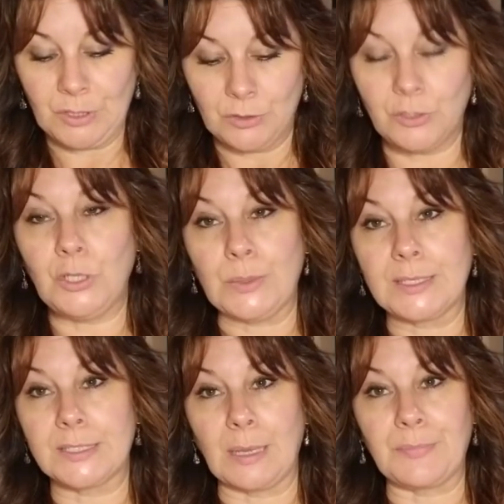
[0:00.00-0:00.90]
Do you
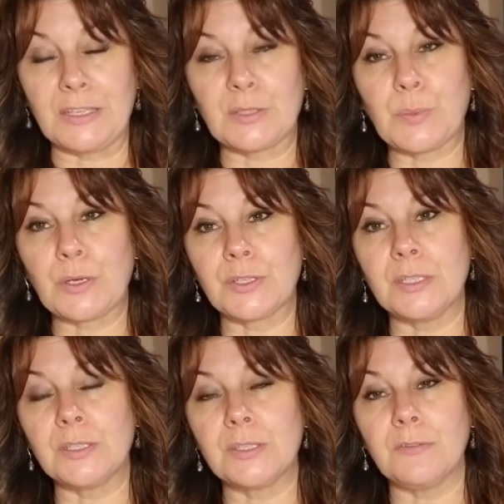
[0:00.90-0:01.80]
accept this
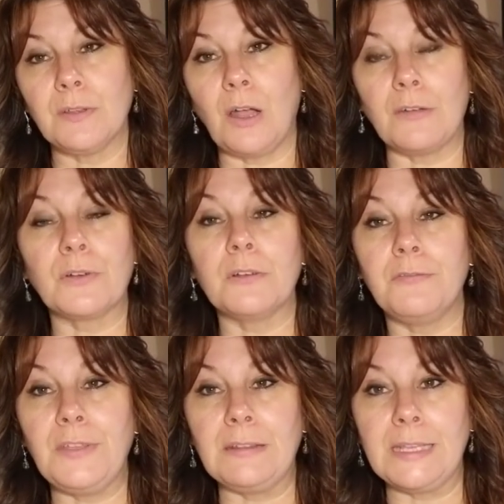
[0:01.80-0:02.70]
person's offer of
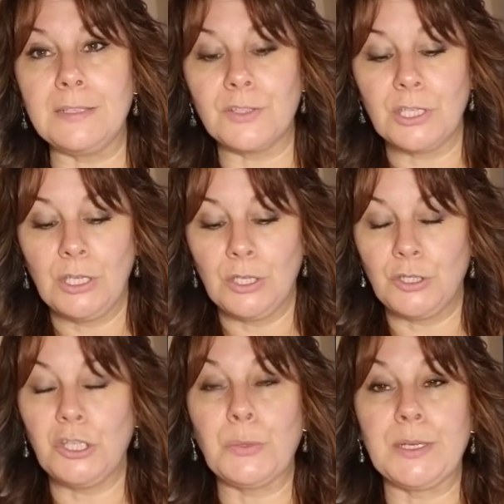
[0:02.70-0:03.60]
feelings?
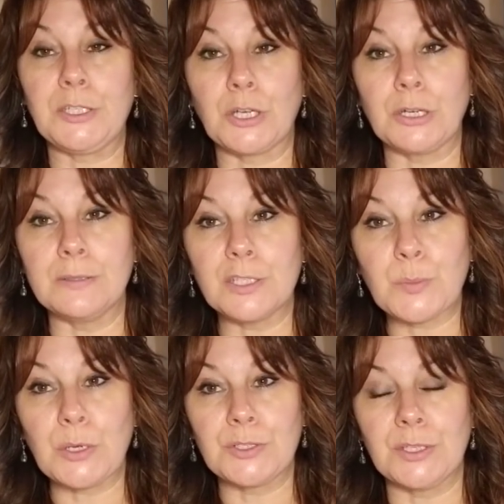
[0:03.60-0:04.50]
Do you return this
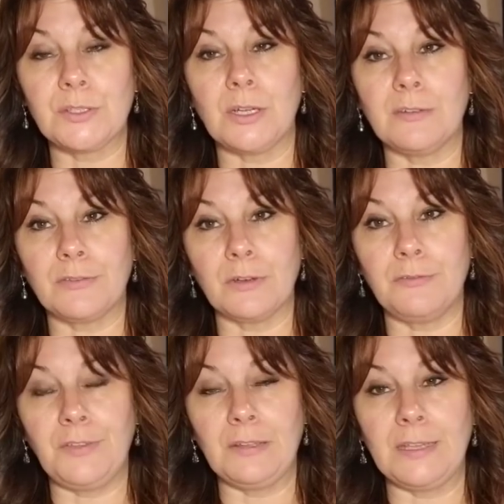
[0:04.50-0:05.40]
person's offer of
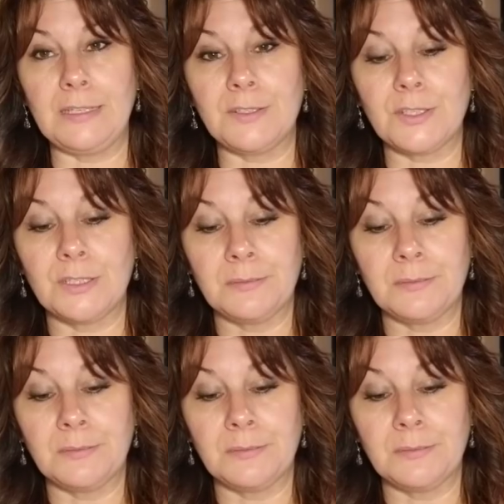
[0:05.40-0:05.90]
feelings?